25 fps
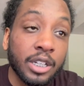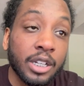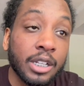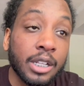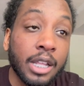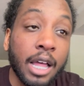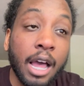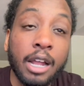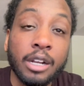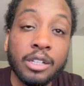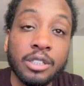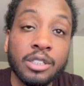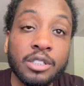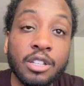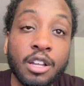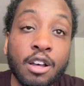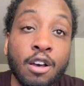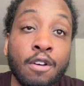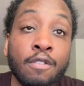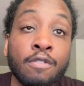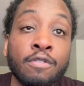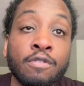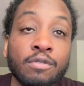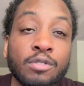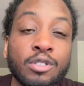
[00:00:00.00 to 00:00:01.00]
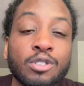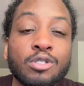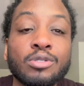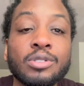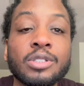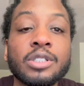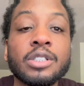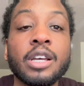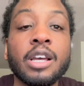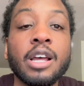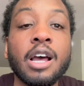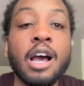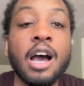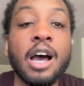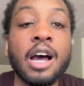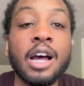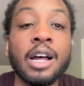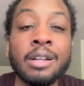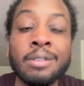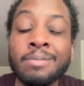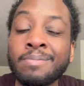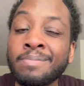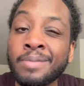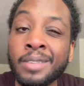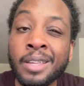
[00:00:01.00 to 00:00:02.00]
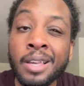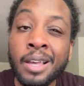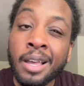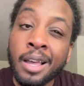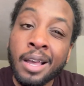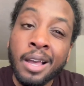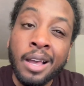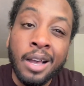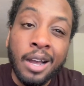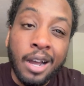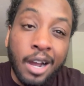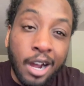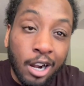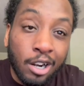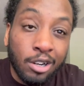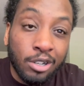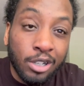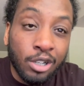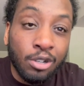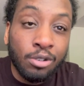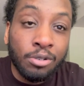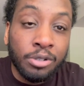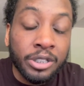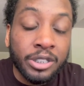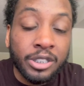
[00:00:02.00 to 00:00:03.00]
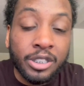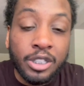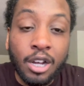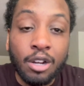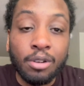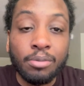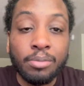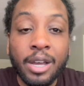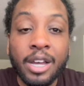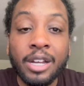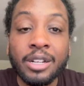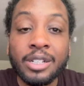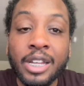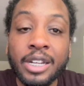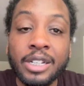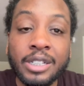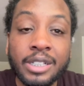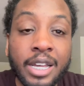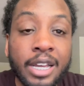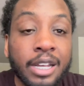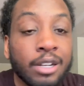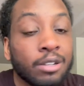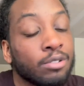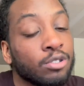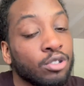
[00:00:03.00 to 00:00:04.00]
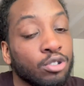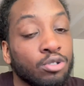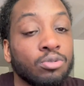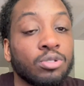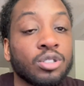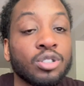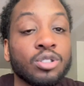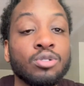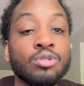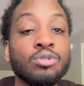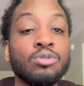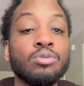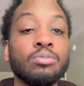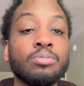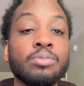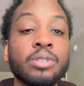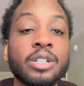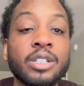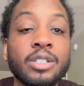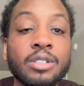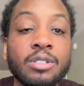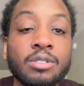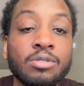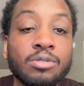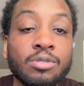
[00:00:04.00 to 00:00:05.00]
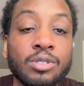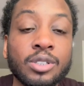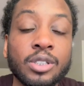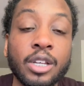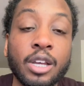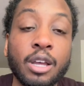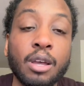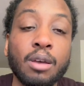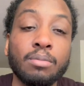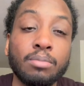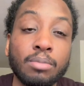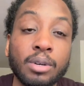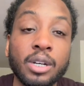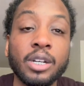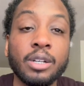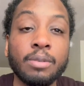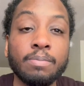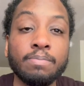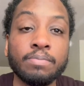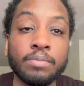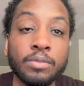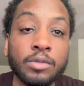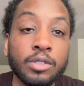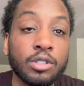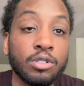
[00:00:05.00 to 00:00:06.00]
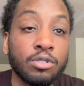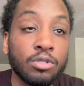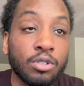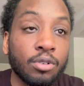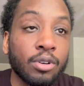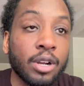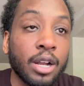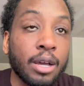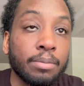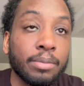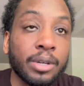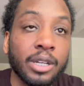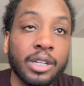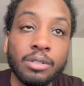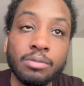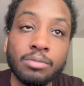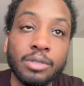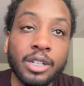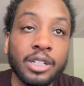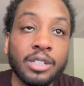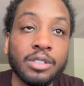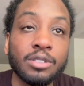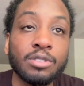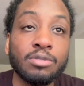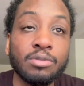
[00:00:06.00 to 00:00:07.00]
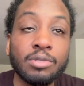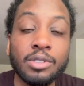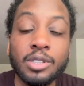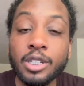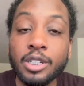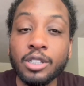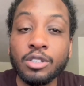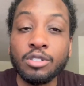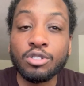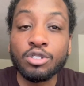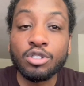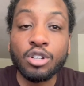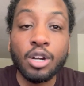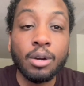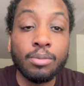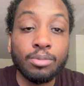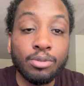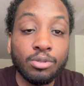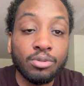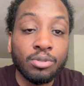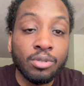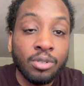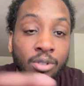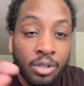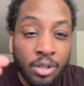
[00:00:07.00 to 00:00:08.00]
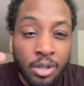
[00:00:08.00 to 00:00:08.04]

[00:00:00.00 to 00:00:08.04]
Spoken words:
A lot of stuff, you know what I'm saying? I don't really want to talk about it like that on YouTube, but, you know what I'm saying? But you know what I mean, man. You can get in trouble